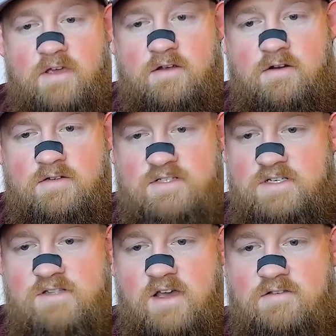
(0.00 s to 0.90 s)
that year,
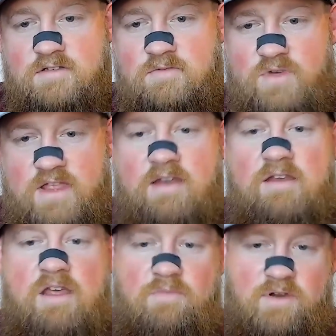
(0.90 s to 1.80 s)
six thousand, when that
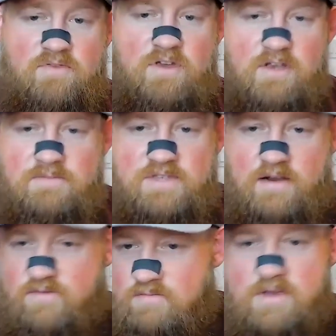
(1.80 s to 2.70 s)
death benefit comes
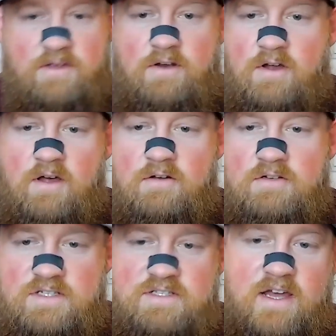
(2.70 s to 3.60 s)
out of a million
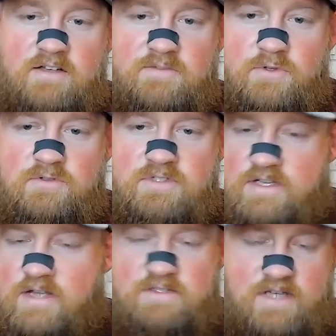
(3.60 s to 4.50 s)
dollars, it's taxable.
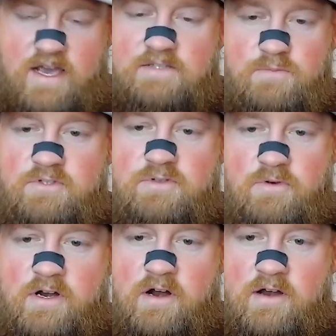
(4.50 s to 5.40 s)
It's taxable as
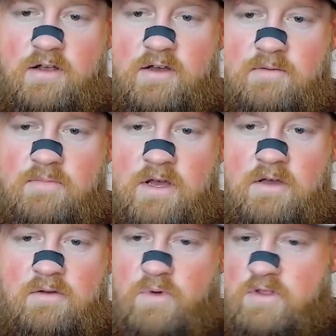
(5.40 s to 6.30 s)
ordinary income.
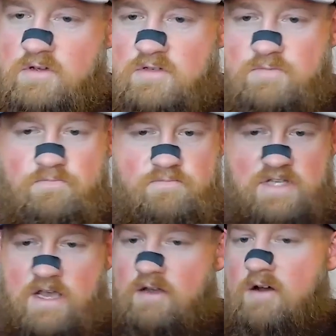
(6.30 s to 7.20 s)
Whether you
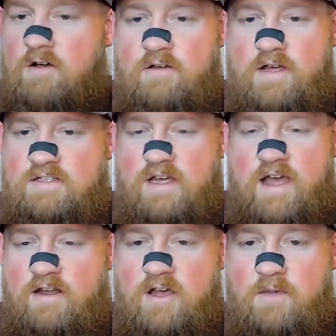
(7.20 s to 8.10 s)
take it all as a,
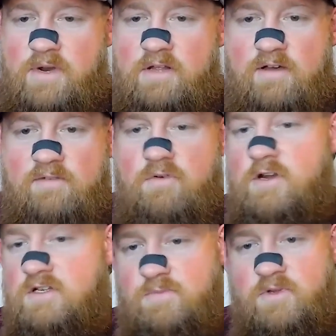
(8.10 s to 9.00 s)
at a company level or
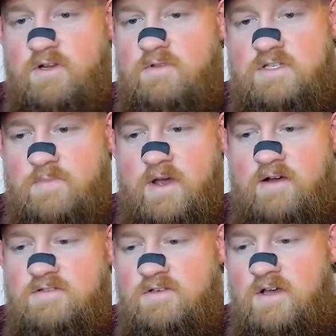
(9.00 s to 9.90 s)
you split it with a
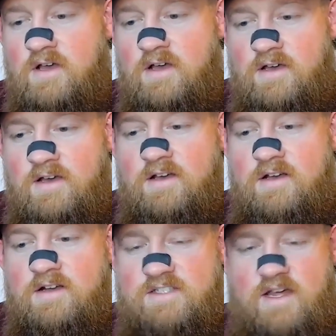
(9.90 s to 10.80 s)
spouse, it's